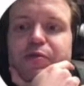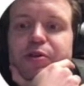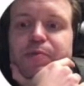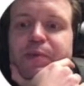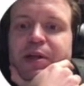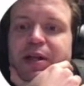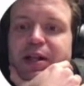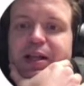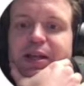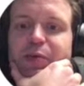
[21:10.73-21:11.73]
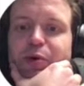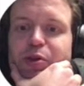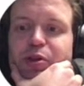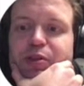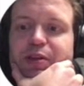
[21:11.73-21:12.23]
So it
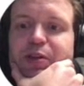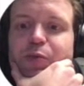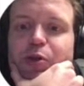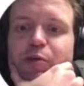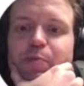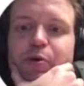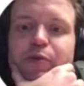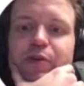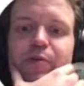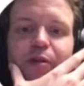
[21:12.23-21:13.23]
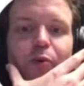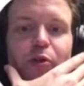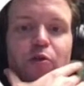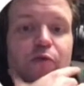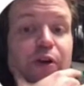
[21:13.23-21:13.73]
wasn't perfect. It
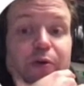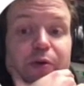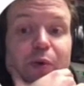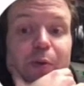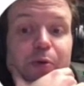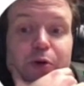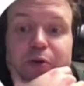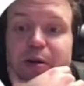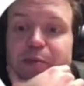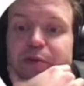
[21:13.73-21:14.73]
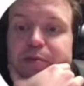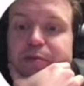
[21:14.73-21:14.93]
was very well programmed,